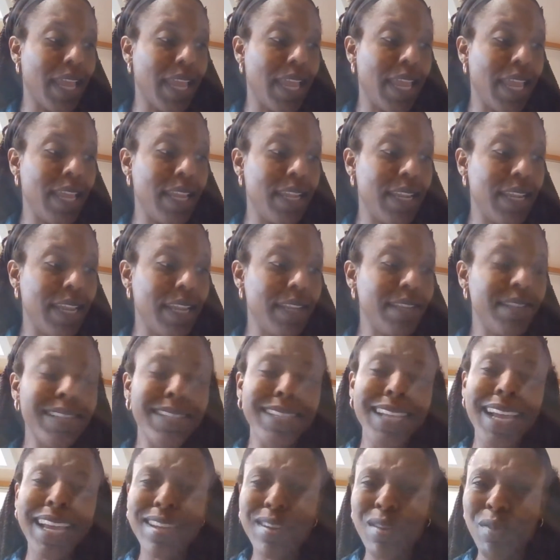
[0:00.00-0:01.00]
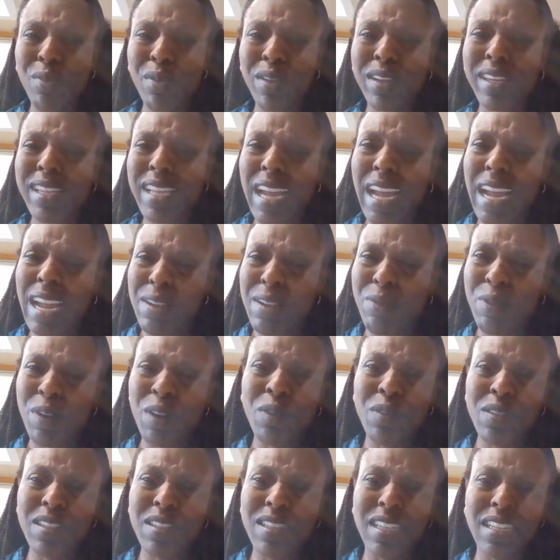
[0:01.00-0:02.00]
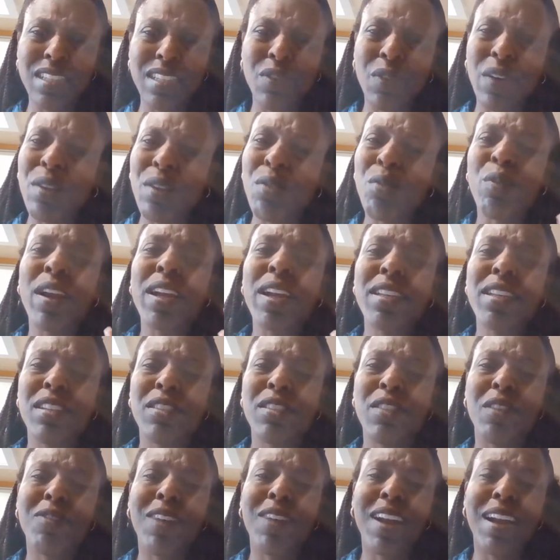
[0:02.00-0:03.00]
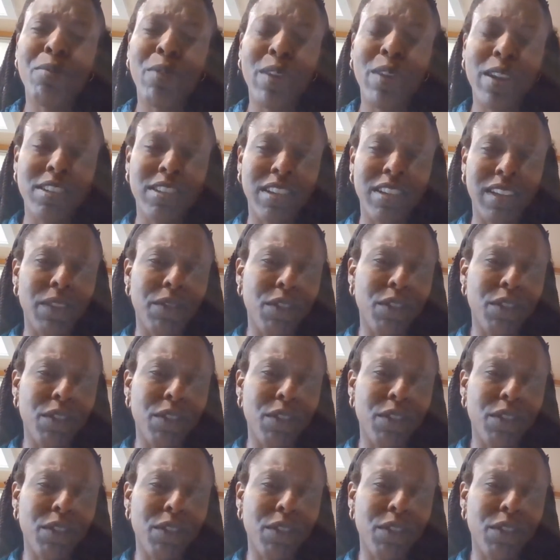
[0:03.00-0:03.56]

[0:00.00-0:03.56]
It just has a really high frequency, so it raises your vibration.